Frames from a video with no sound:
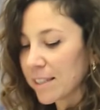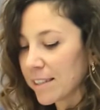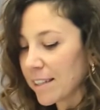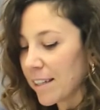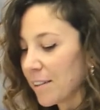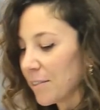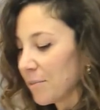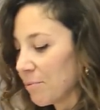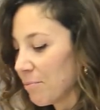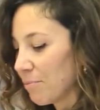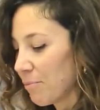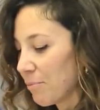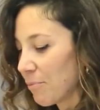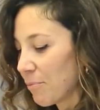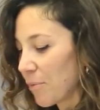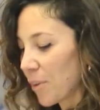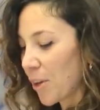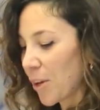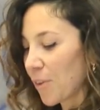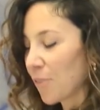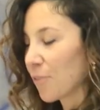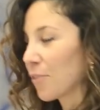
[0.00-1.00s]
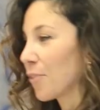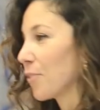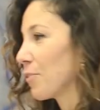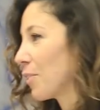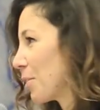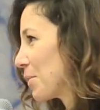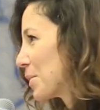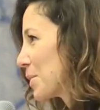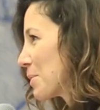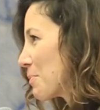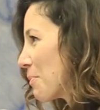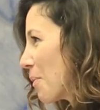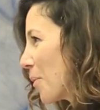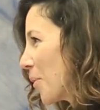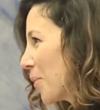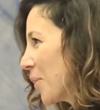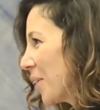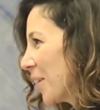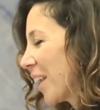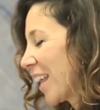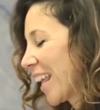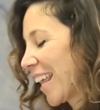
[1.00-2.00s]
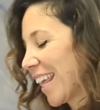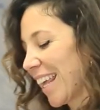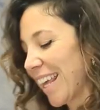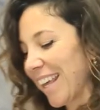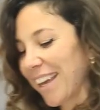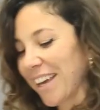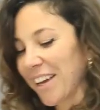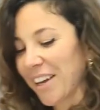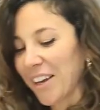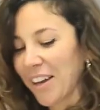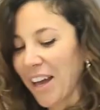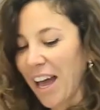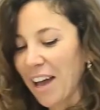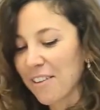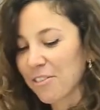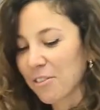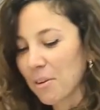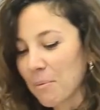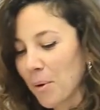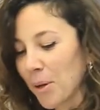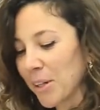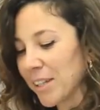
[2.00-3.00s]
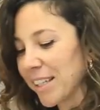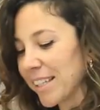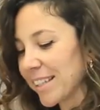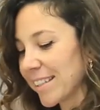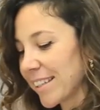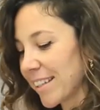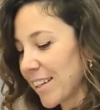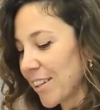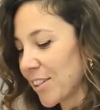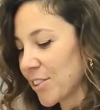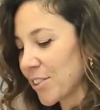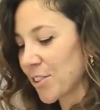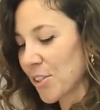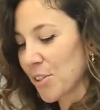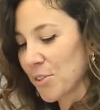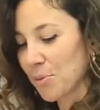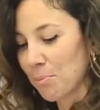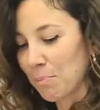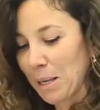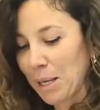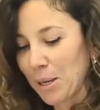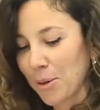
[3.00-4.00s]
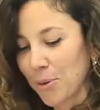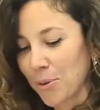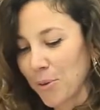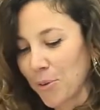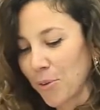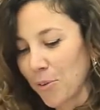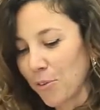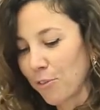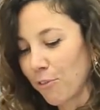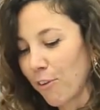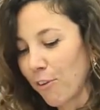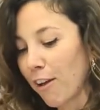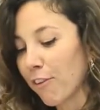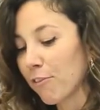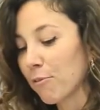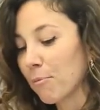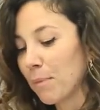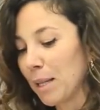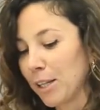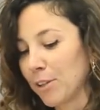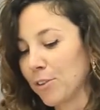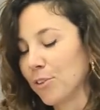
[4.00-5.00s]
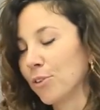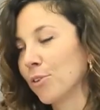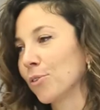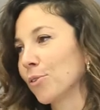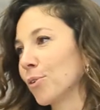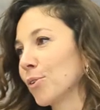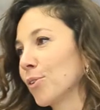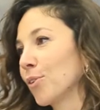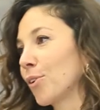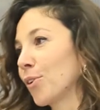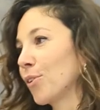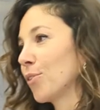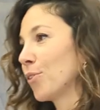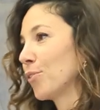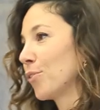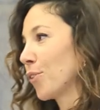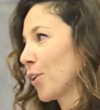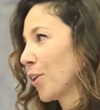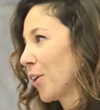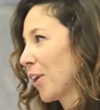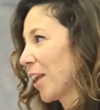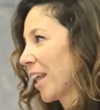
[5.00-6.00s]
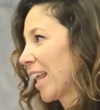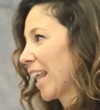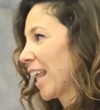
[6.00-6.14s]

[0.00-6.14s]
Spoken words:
still very small. Afribon is just below 5 million euro turnover.